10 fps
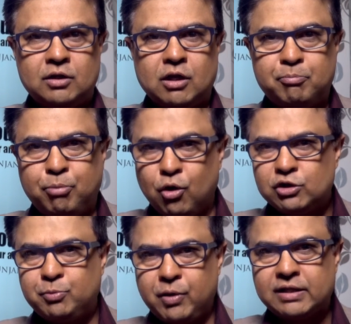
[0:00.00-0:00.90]
Now,
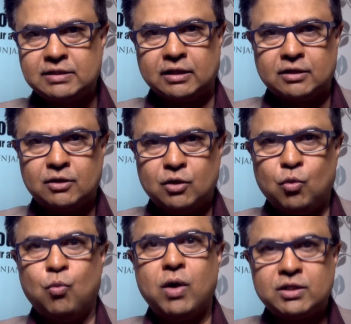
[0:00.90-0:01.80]
post-Brexit,
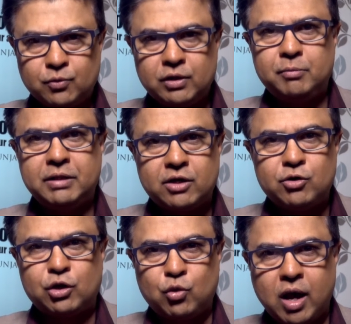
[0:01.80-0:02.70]
what will be the
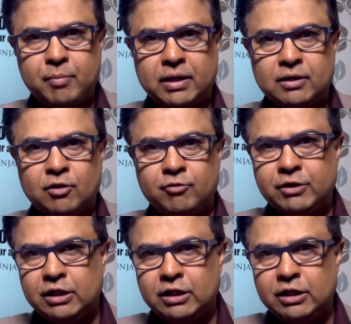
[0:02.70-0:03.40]
requirement of